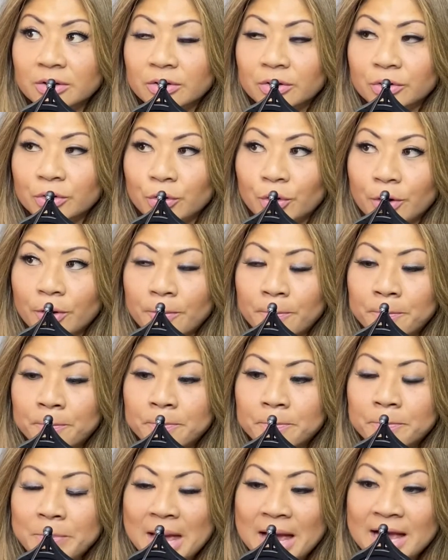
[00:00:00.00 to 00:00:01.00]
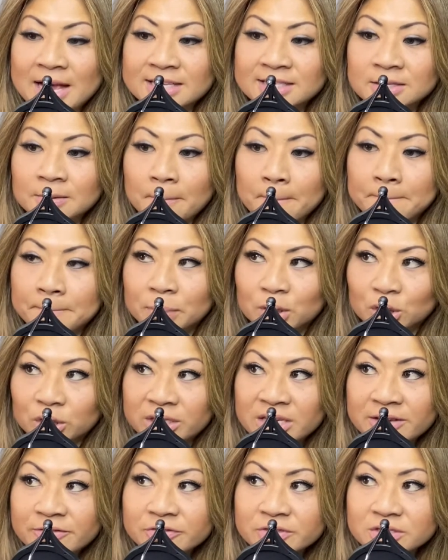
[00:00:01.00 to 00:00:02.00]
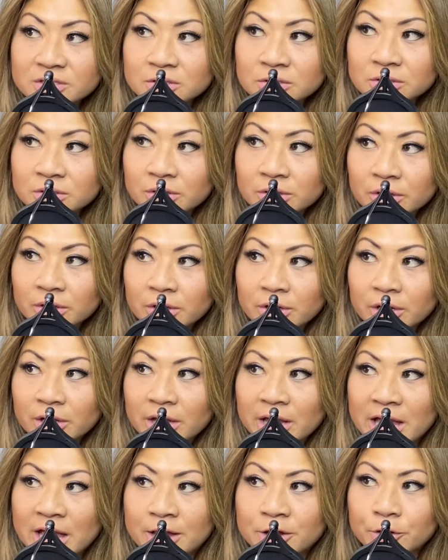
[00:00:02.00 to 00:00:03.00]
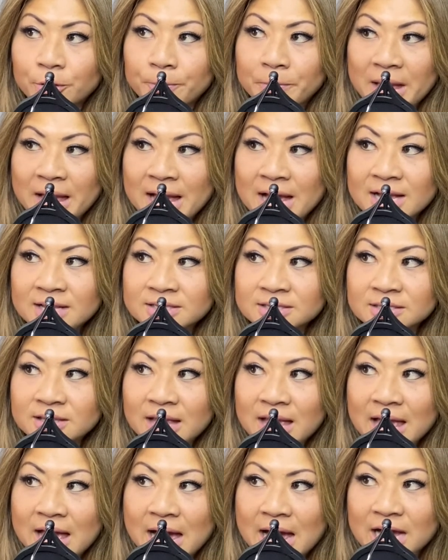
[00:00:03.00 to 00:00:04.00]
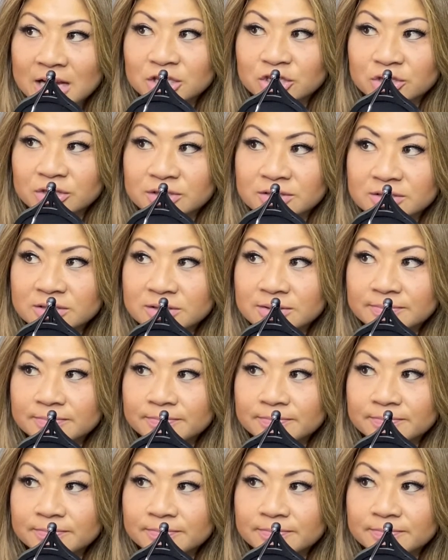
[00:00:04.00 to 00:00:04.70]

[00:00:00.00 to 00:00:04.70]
your past beliefs, and your past actions.